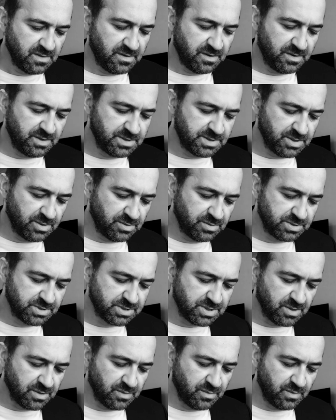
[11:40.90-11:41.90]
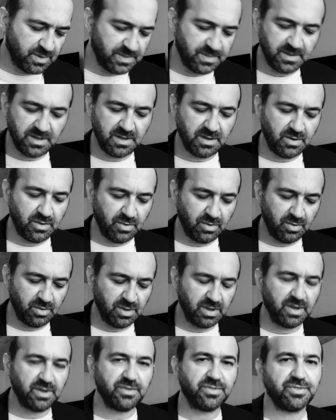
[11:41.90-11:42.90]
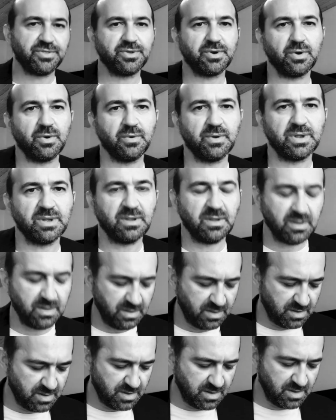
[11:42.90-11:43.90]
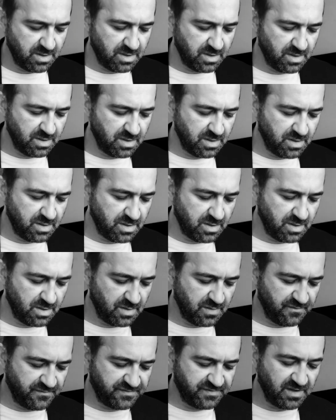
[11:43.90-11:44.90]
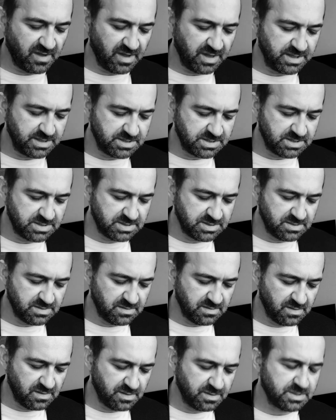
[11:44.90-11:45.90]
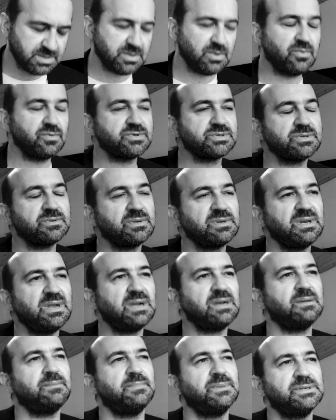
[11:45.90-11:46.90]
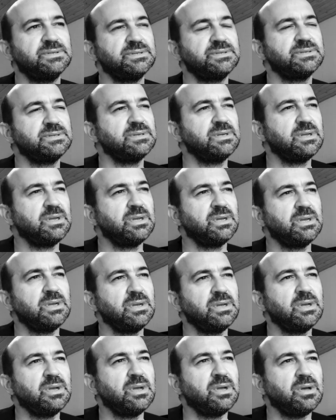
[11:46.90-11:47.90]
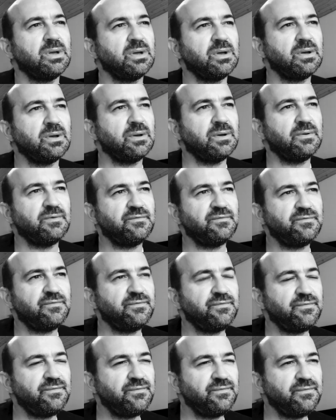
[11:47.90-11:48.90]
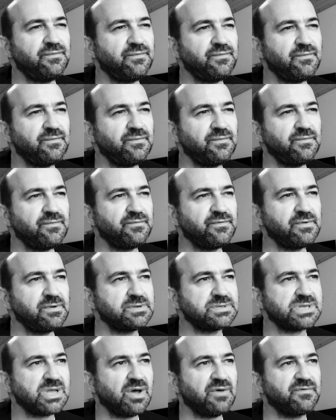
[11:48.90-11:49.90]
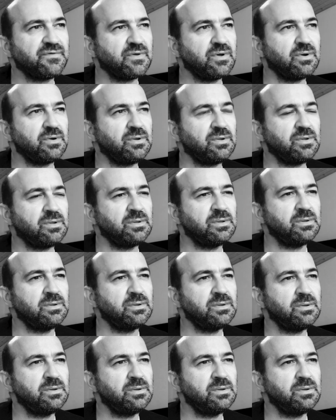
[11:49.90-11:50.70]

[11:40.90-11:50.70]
there is also what they call a throwing of dice. There is also an element of philosophical